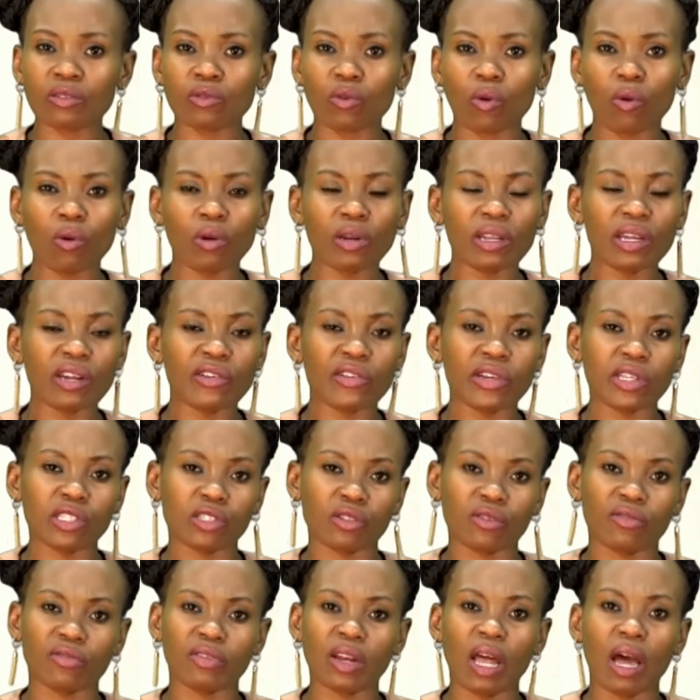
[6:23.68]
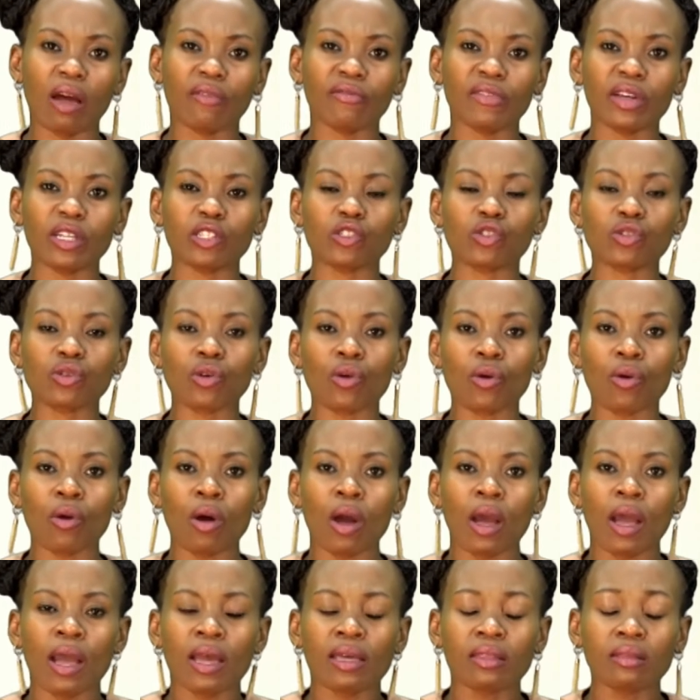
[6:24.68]
in all areas of life. And
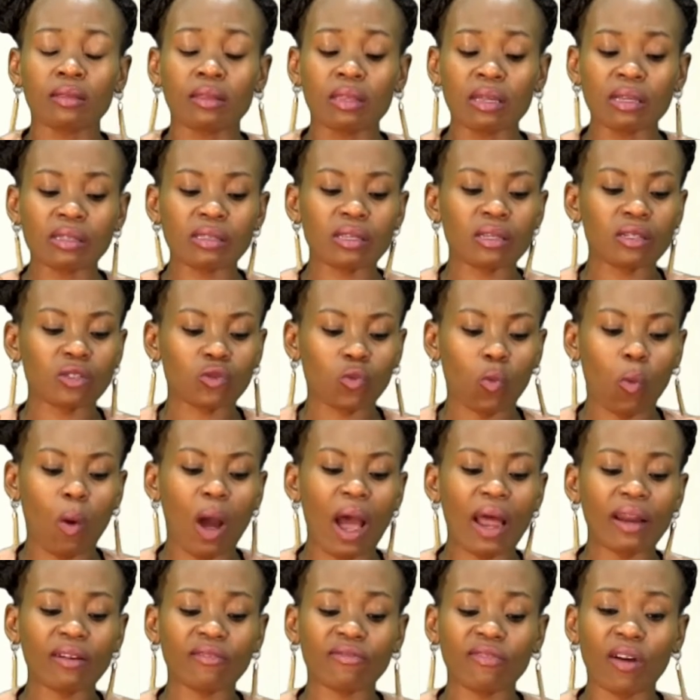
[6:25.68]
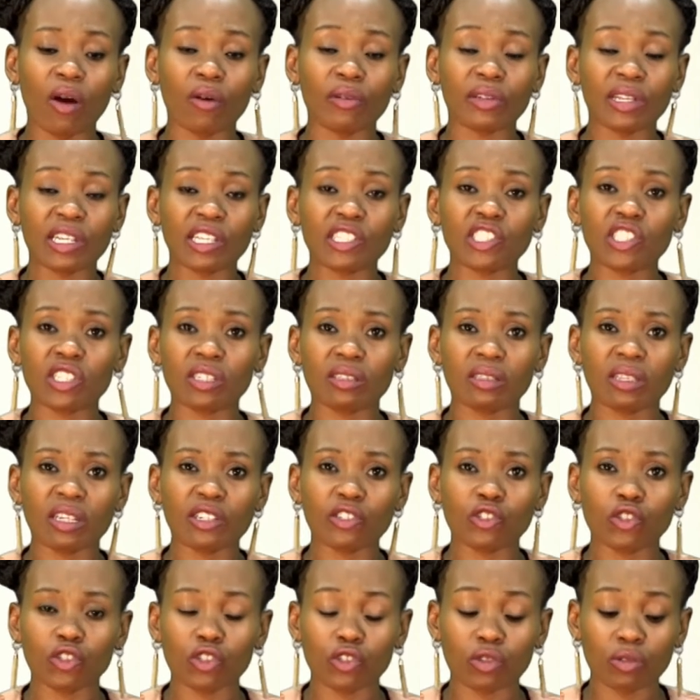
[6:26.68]
so this is one foundation
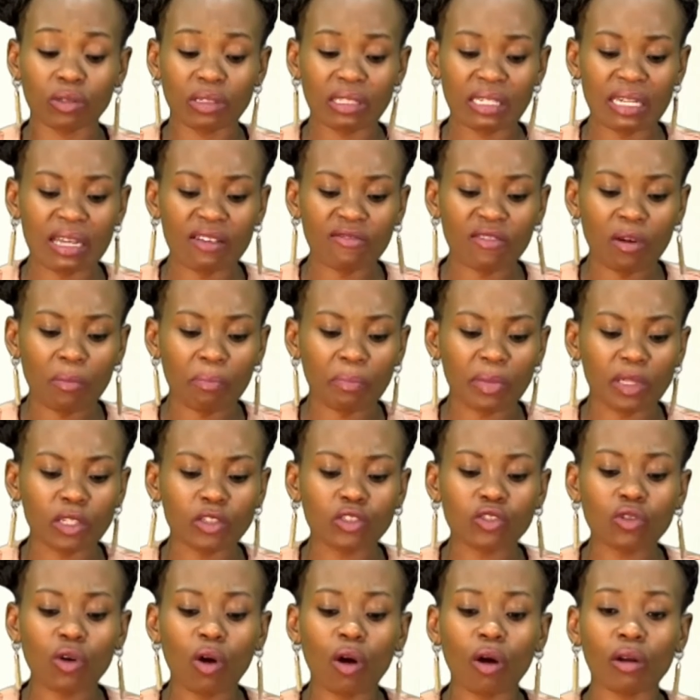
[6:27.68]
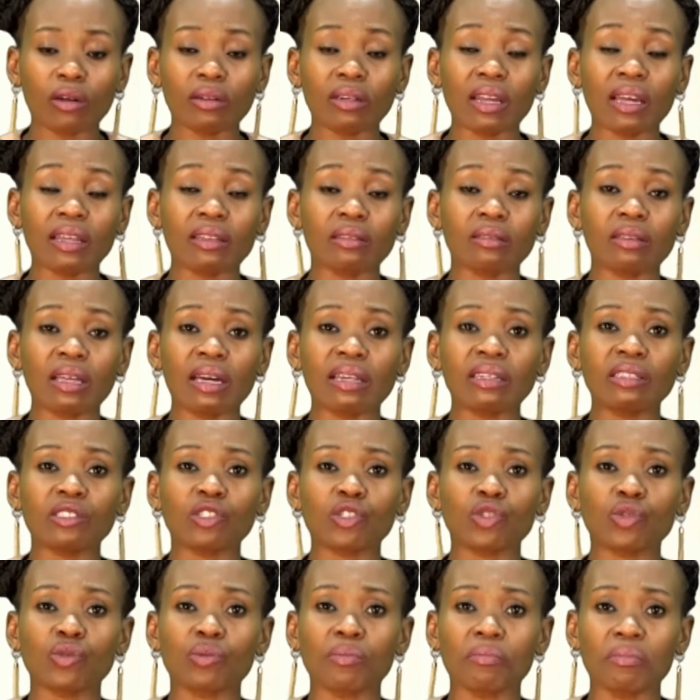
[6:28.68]
that you should never build on, and that
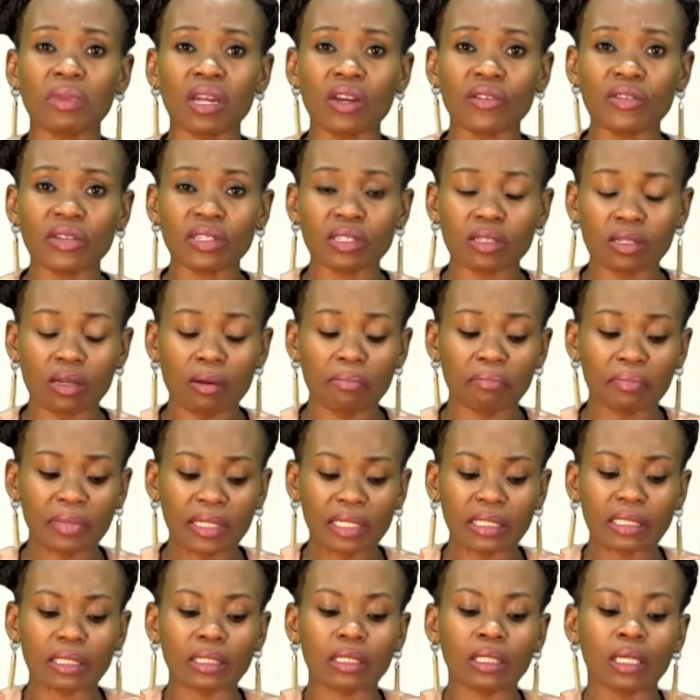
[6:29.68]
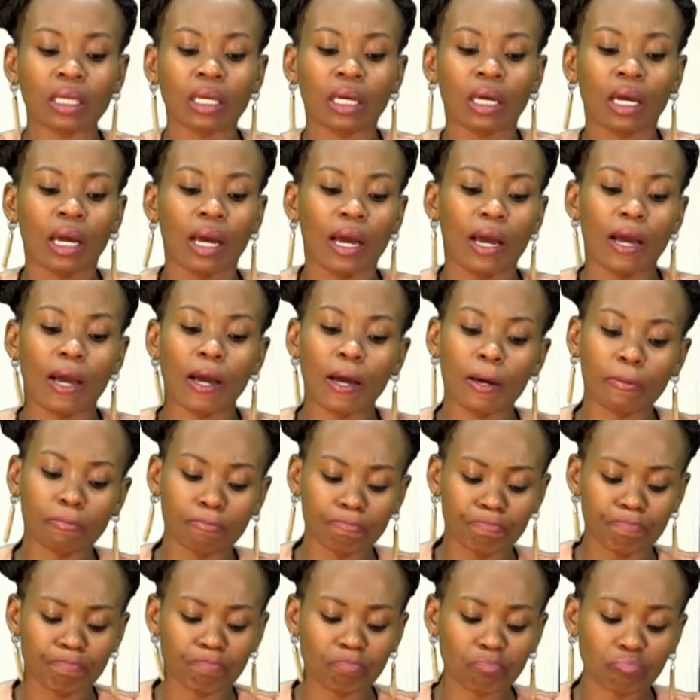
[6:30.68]
is to marry somebody
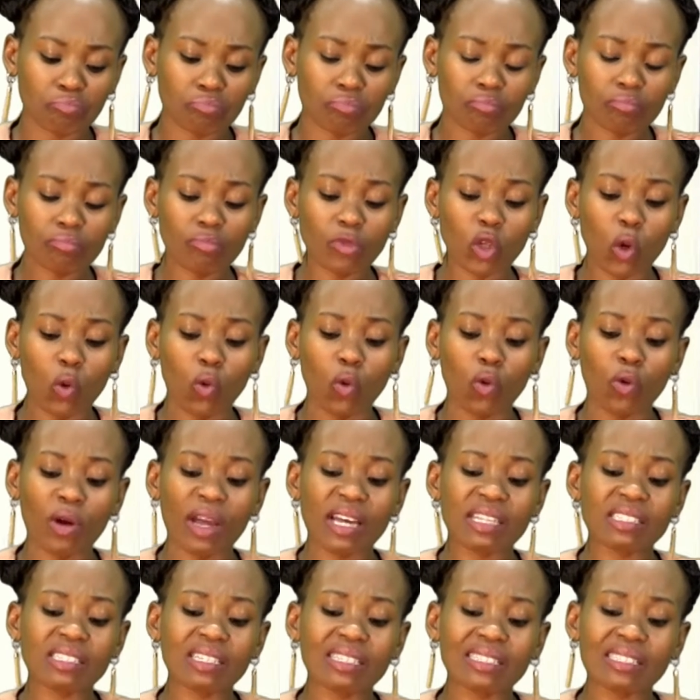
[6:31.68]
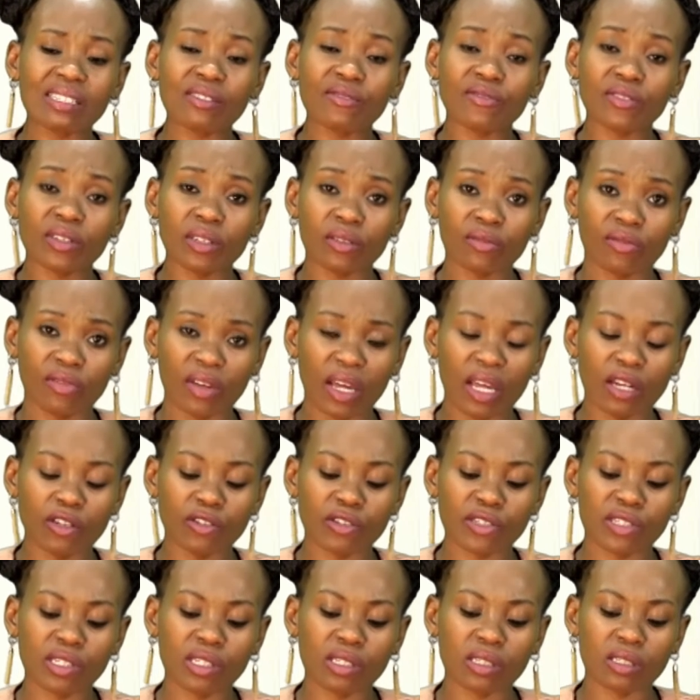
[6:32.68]
who has a different
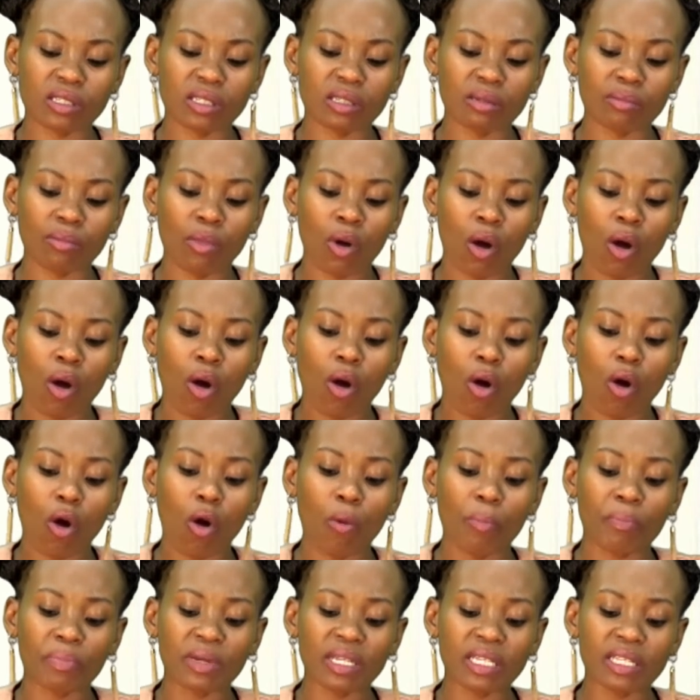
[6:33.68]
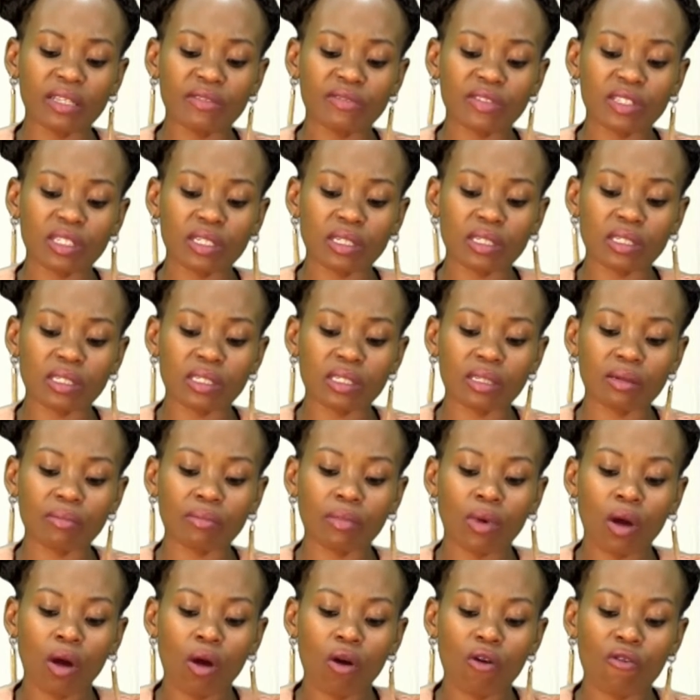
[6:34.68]
value system or belief
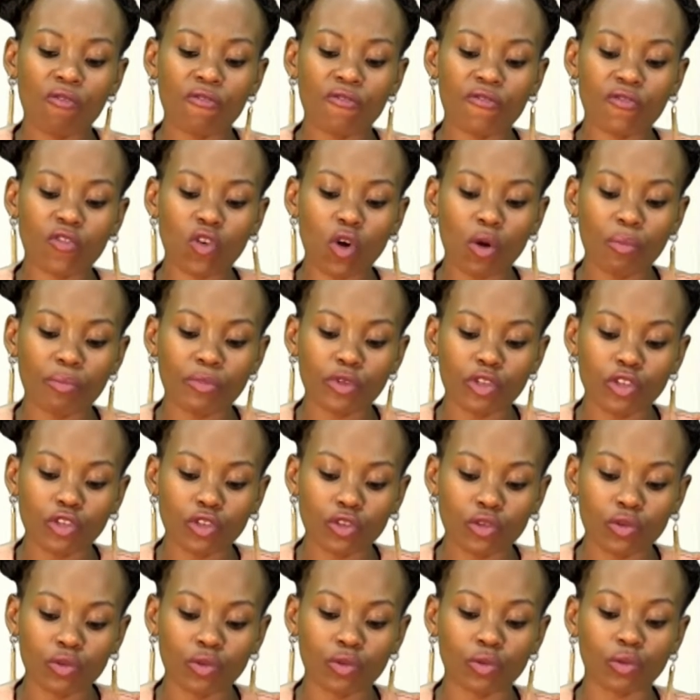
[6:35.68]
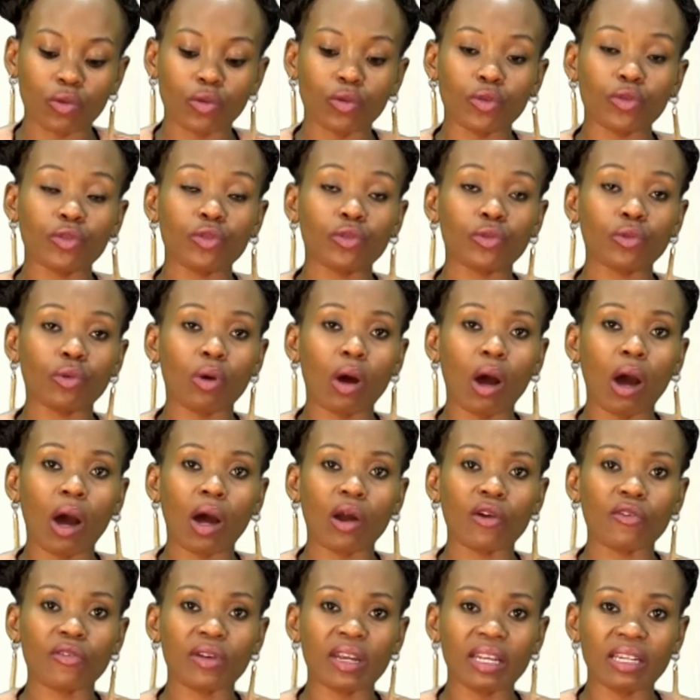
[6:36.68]
system from you. You
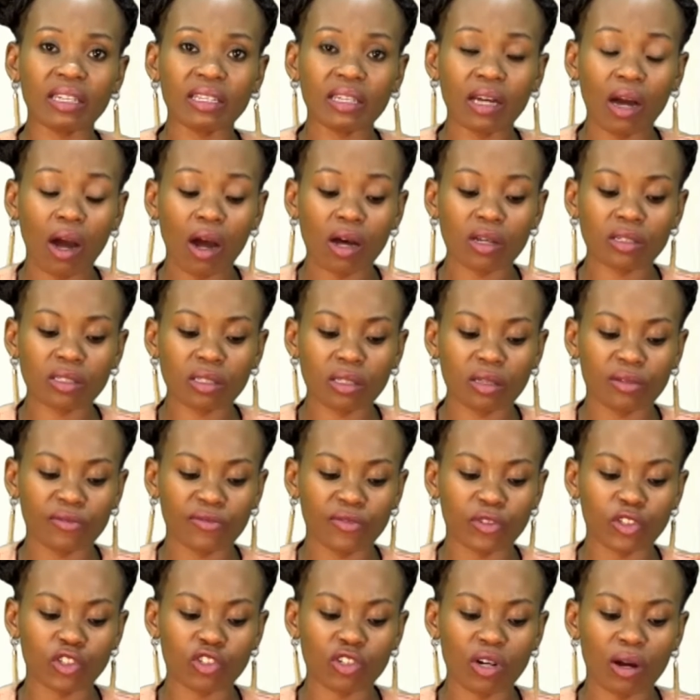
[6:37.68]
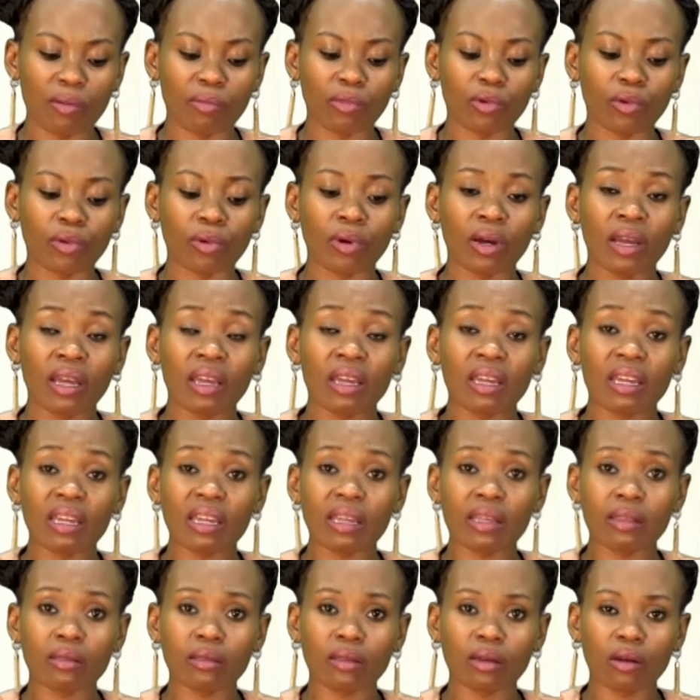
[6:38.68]
are really asking for trouble
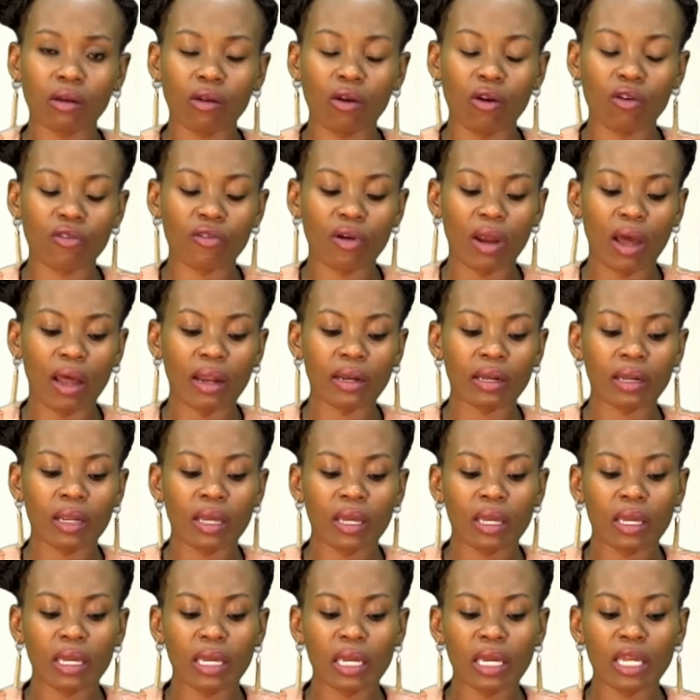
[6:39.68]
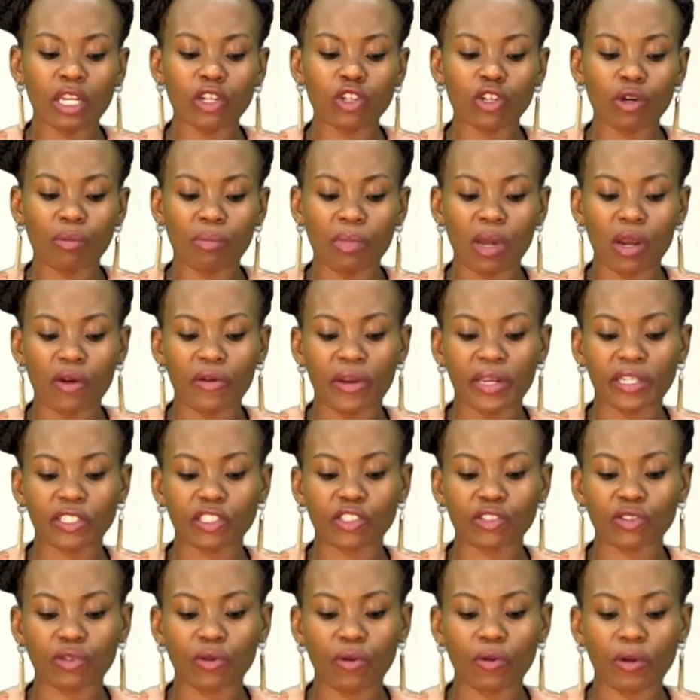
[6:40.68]
in the long run in your
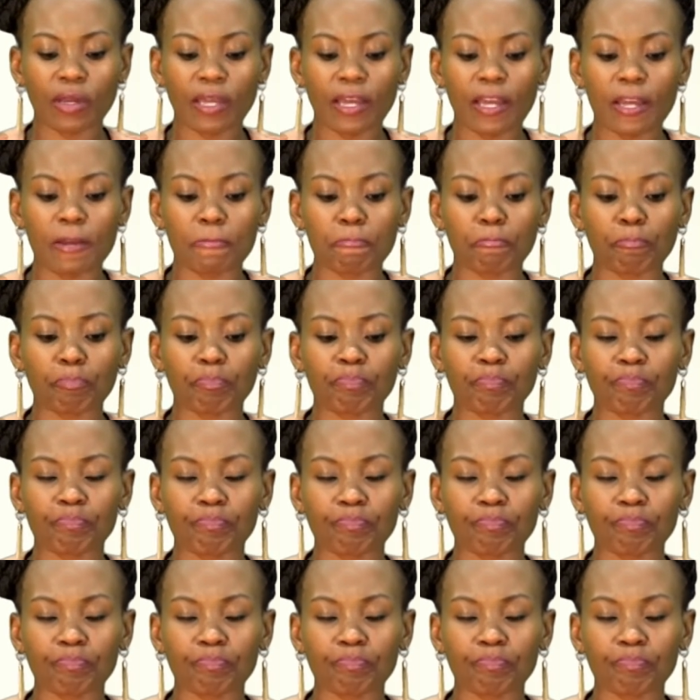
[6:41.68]
marriage, okay?